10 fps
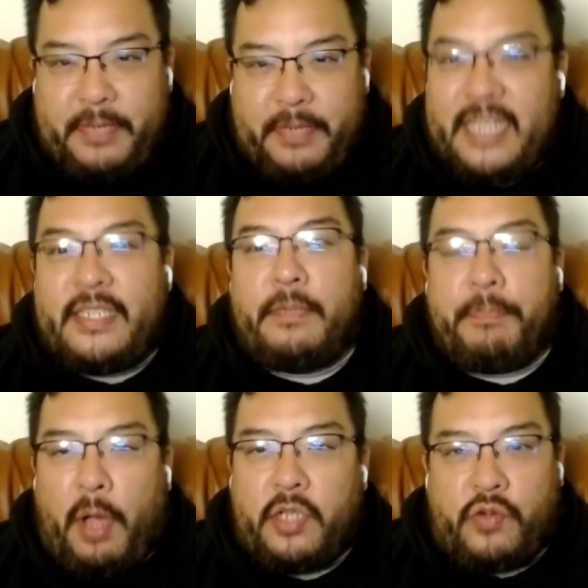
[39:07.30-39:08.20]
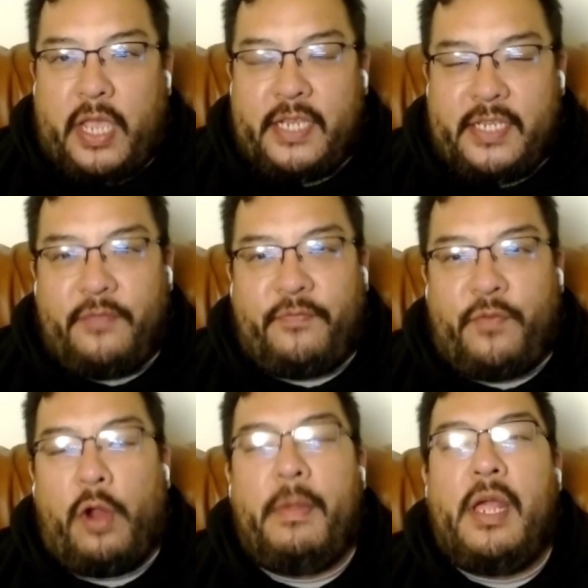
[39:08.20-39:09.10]
decent ball striking season
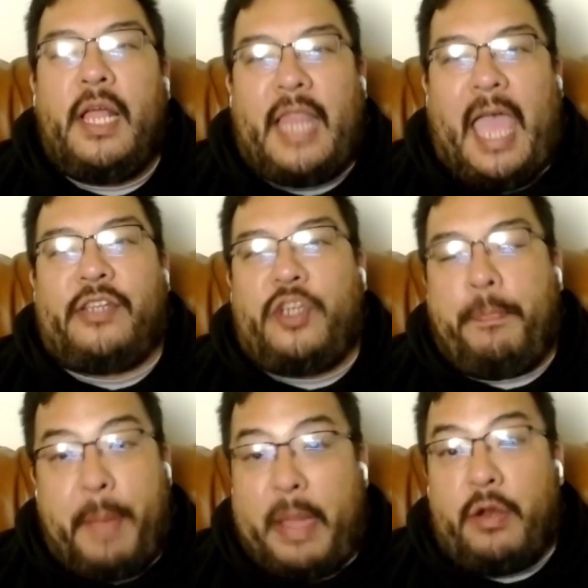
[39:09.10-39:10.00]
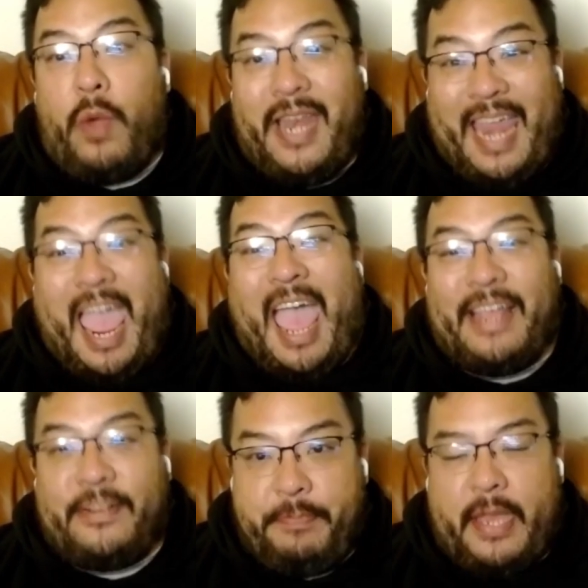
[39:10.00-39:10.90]
for him last year, better than what it
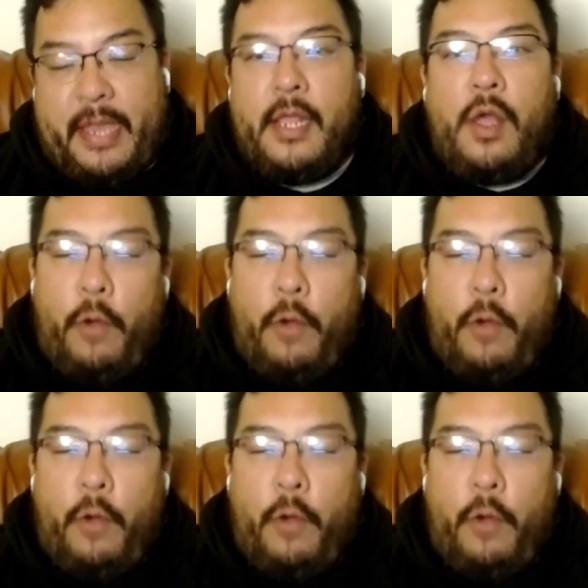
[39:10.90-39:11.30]
has been.